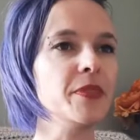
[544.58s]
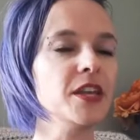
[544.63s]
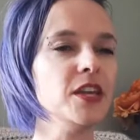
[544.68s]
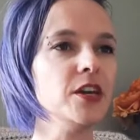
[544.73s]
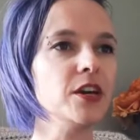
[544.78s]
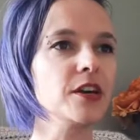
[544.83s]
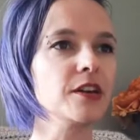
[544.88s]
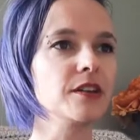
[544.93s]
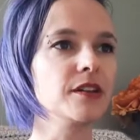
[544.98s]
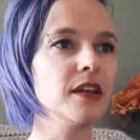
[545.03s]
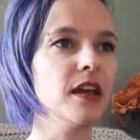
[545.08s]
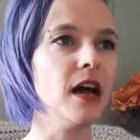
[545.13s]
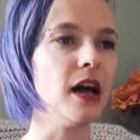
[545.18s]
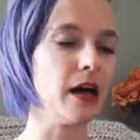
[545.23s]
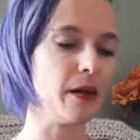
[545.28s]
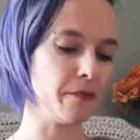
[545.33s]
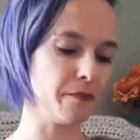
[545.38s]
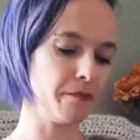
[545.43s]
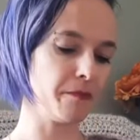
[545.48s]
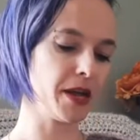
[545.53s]
yarn.
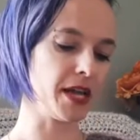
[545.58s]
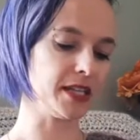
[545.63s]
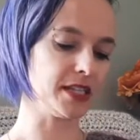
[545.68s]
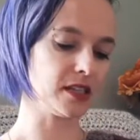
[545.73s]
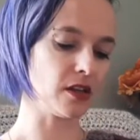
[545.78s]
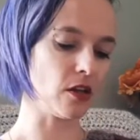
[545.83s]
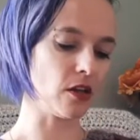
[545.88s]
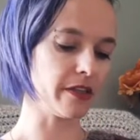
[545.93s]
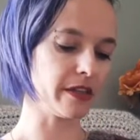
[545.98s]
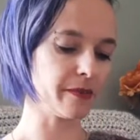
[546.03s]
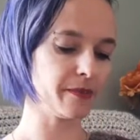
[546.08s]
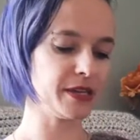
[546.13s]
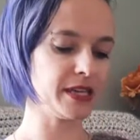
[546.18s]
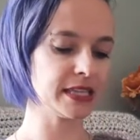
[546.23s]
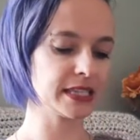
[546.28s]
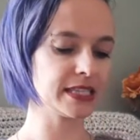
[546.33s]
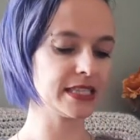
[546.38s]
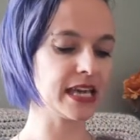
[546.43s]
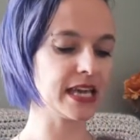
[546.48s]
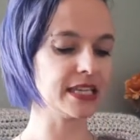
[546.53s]
But all that being
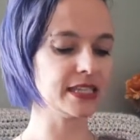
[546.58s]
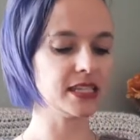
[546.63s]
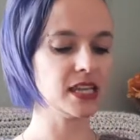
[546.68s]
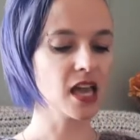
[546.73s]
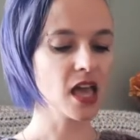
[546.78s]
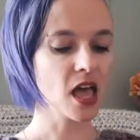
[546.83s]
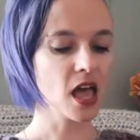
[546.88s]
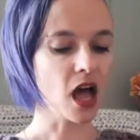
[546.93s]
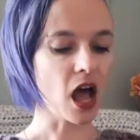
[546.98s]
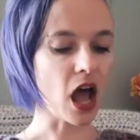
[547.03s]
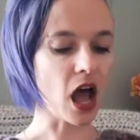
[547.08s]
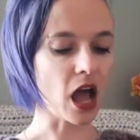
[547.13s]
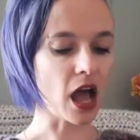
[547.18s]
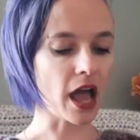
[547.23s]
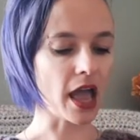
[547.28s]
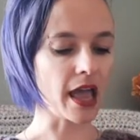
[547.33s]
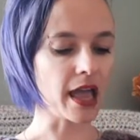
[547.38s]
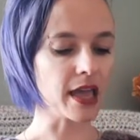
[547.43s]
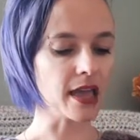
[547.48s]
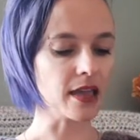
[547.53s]
said,
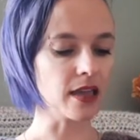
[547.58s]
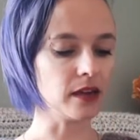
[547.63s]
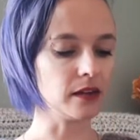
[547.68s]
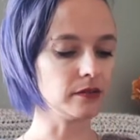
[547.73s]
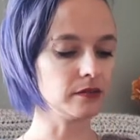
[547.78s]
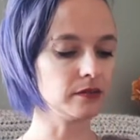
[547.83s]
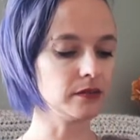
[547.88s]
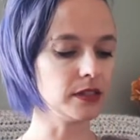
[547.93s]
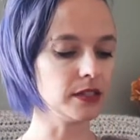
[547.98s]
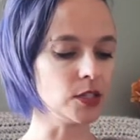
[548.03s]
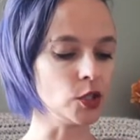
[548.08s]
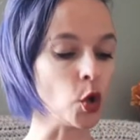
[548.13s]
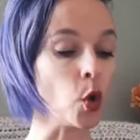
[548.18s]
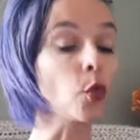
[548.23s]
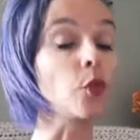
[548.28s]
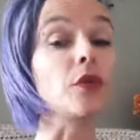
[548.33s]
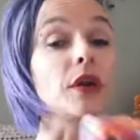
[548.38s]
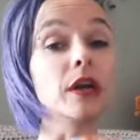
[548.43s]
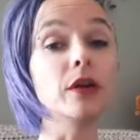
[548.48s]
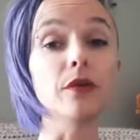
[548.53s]
I don't
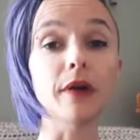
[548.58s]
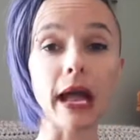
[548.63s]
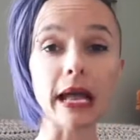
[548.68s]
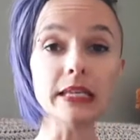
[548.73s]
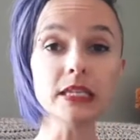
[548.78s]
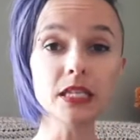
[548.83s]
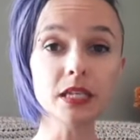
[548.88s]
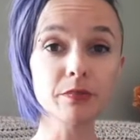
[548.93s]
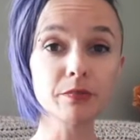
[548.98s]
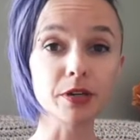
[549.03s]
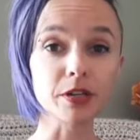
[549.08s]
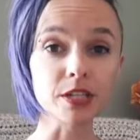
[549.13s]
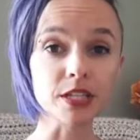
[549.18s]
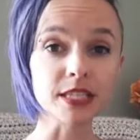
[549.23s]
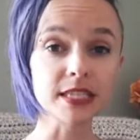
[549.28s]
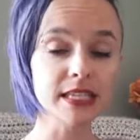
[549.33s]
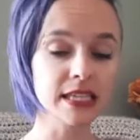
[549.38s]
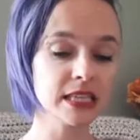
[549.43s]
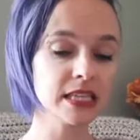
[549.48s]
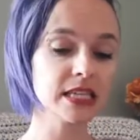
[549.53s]
regret
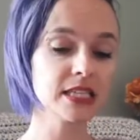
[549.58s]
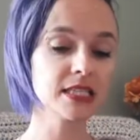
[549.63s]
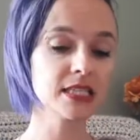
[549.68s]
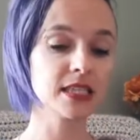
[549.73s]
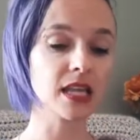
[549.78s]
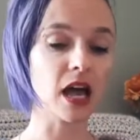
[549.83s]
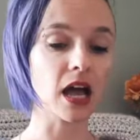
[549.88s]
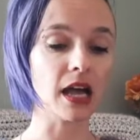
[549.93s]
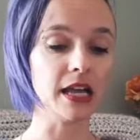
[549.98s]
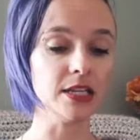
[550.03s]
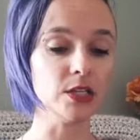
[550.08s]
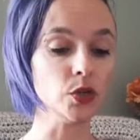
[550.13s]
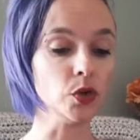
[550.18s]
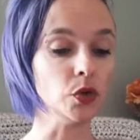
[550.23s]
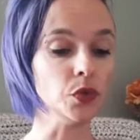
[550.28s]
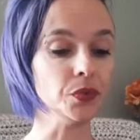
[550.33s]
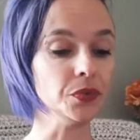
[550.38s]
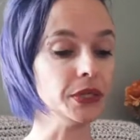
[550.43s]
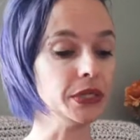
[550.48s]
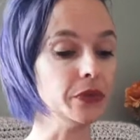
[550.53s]
purchasing this. I
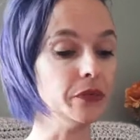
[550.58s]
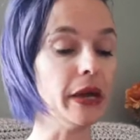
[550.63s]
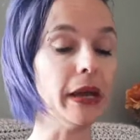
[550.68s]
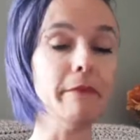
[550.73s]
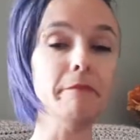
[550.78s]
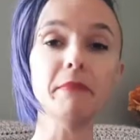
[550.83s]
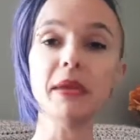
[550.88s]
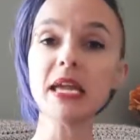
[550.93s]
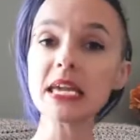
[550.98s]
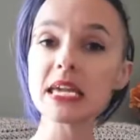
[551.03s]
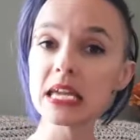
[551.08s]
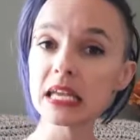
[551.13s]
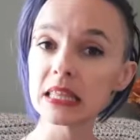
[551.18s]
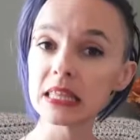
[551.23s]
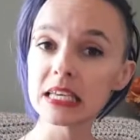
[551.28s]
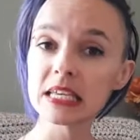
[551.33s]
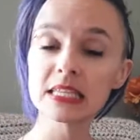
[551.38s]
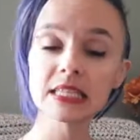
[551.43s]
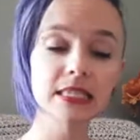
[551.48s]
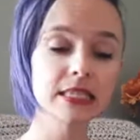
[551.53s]
don't regret making
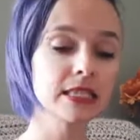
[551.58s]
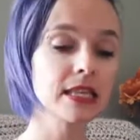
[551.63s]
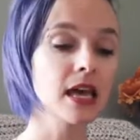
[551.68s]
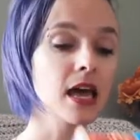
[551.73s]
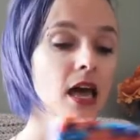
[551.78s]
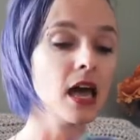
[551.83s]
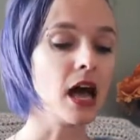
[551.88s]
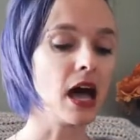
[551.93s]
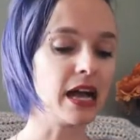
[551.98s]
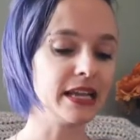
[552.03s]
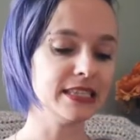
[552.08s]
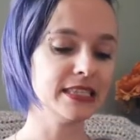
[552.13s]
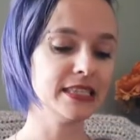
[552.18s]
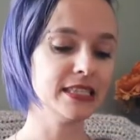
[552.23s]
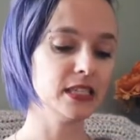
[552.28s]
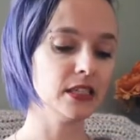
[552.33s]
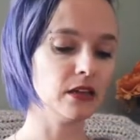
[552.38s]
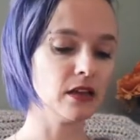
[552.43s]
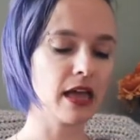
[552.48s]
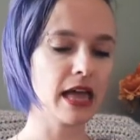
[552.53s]
this. I
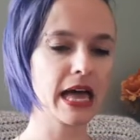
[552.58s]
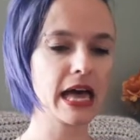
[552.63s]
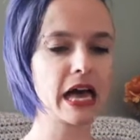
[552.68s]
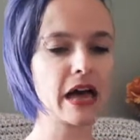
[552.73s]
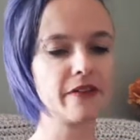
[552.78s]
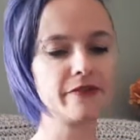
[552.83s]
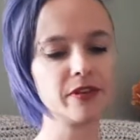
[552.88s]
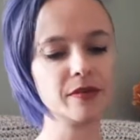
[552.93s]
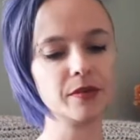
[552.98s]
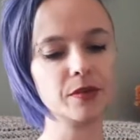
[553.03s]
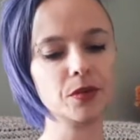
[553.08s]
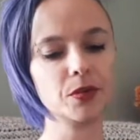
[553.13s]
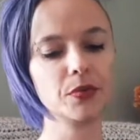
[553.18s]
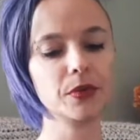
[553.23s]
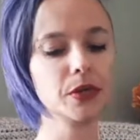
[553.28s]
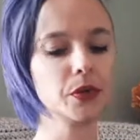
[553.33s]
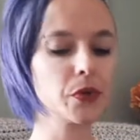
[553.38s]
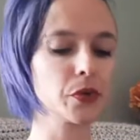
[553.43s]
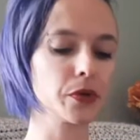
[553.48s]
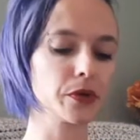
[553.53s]
still have about
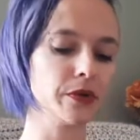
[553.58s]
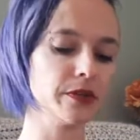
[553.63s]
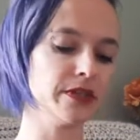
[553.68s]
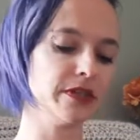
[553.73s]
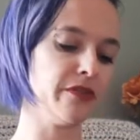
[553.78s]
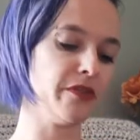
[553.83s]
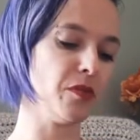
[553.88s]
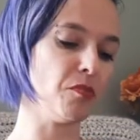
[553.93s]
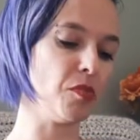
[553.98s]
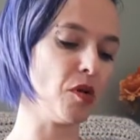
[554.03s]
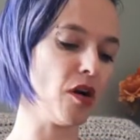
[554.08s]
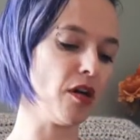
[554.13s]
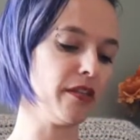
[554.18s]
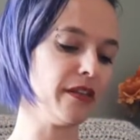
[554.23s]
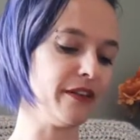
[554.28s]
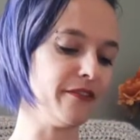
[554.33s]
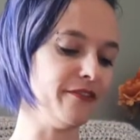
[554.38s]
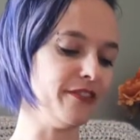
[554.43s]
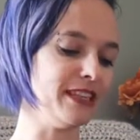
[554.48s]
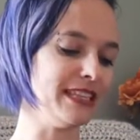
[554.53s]
3/4 of a ball
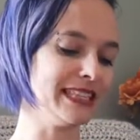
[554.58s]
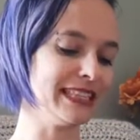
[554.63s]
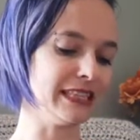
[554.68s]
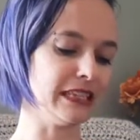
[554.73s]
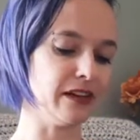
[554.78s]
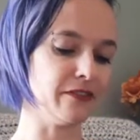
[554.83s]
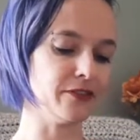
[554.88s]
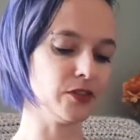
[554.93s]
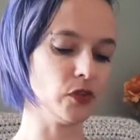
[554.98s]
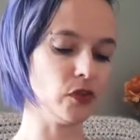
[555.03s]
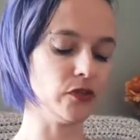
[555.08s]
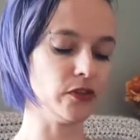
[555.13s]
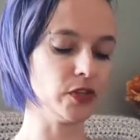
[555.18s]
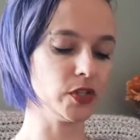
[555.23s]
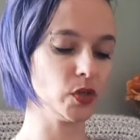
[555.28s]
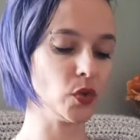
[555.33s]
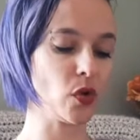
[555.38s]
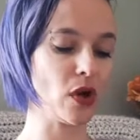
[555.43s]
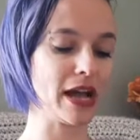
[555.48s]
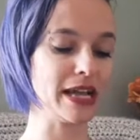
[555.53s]
of this left over,
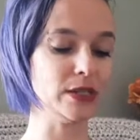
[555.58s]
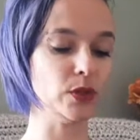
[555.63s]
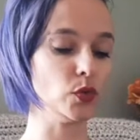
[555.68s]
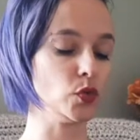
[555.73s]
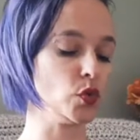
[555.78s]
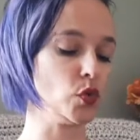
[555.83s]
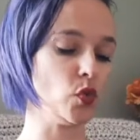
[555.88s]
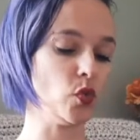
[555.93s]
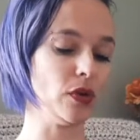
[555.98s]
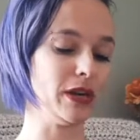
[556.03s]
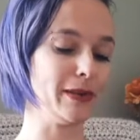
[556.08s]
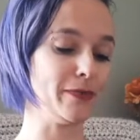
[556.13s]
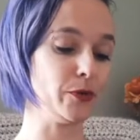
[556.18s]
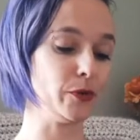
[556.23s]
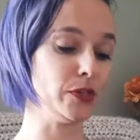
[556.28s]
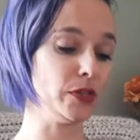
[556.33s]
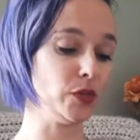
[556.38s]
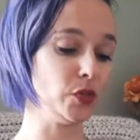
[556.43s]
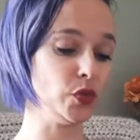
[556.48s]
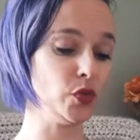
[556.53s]
so I don't know what I'm going
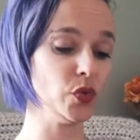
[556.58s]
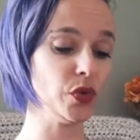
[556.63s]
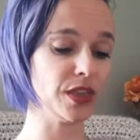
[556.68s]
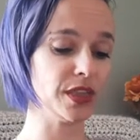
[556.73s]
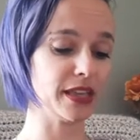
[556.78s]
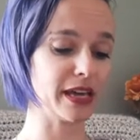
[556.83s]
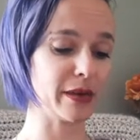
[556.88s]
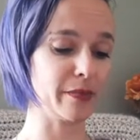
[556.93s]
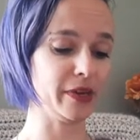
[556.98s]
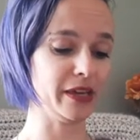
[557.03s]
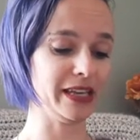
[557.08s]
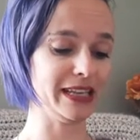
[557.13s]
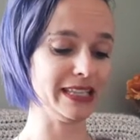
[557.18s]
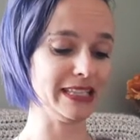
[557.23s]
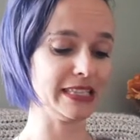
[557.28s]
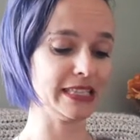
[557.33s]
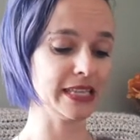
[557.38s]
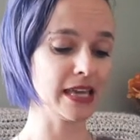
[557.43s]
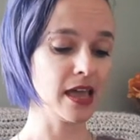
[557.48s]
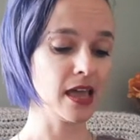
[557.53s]
to do with that
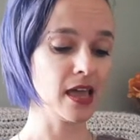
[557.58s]
because